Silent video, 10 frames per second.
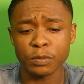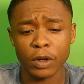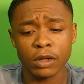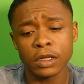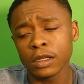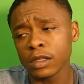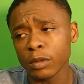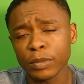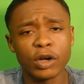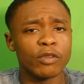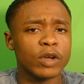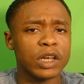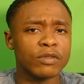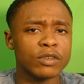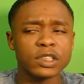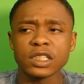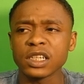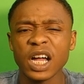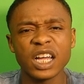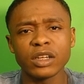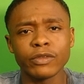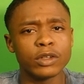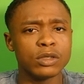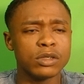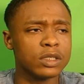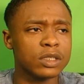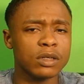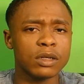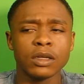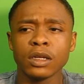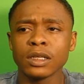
but the bit of relevance, he kind of alluded to